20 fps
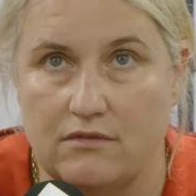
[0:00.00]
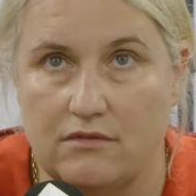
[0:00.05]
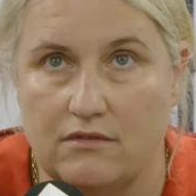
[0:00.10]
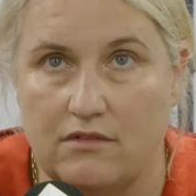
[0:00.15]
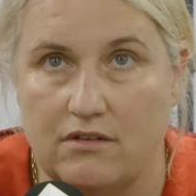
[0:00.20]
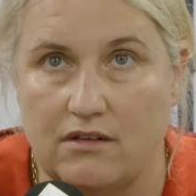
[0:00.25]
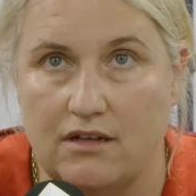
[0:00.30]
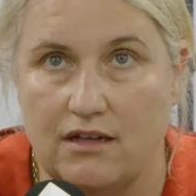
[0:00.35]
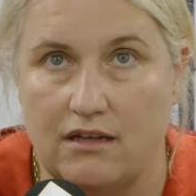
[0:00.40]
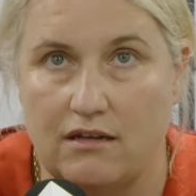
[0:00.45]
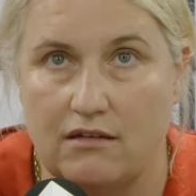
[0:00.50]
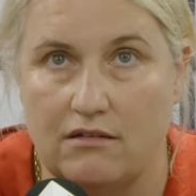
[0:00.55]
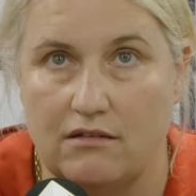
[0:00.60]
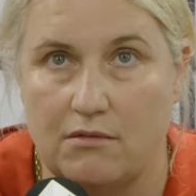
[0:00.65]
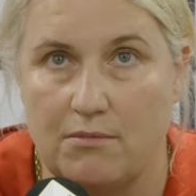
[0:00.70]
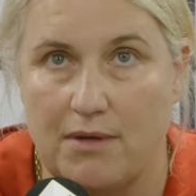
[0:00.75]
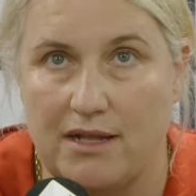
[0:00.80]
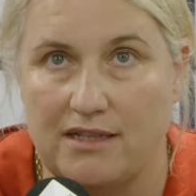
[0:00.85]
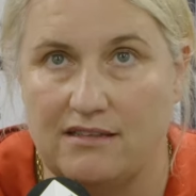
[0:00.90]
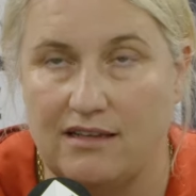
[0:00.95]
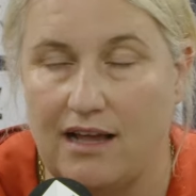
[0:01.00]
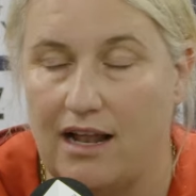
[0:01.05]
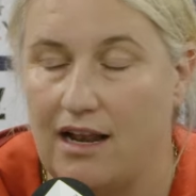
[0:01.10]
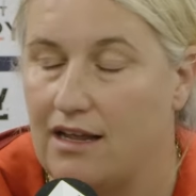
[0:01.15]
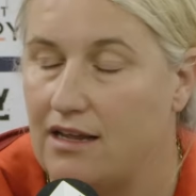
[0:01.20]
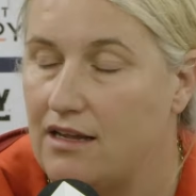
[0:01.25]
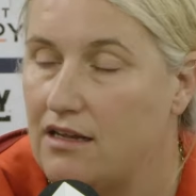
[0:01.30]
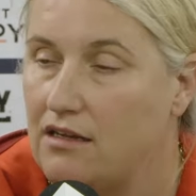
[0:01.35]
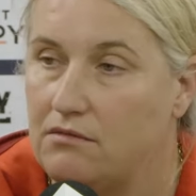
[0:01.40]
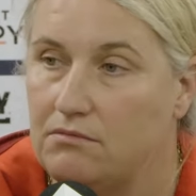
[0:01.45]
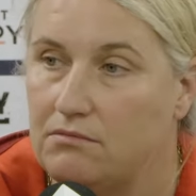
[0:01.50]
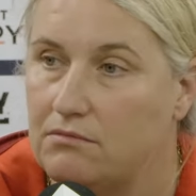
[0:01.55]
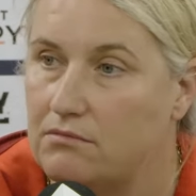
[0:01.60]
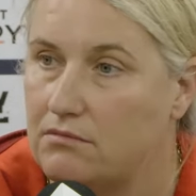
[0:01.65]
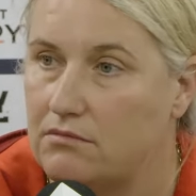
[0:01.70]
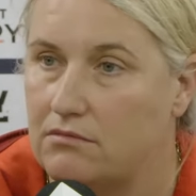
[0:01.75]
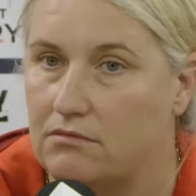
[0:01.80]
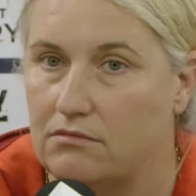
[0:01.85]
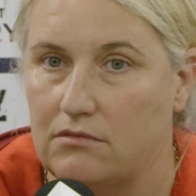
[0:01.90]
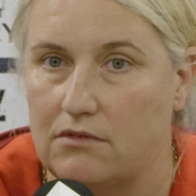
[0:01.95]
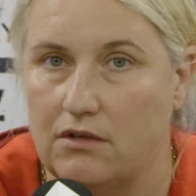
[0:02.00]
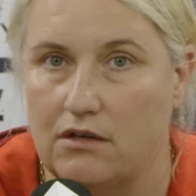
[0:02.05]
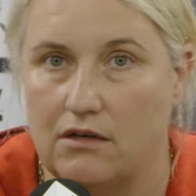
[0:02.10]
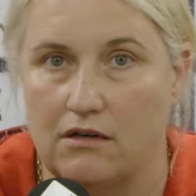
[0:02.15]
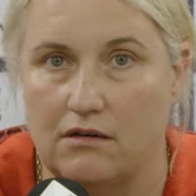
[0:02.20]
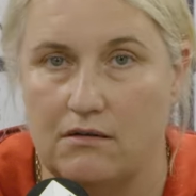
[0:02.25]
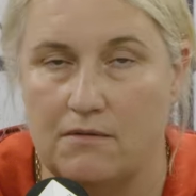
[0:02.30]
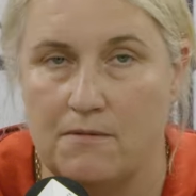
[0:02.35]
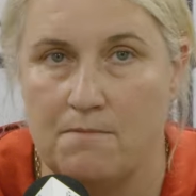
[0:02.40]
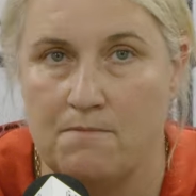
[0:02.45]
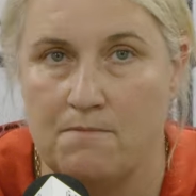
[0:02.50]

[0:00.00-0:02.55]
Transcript: I think, the mentality that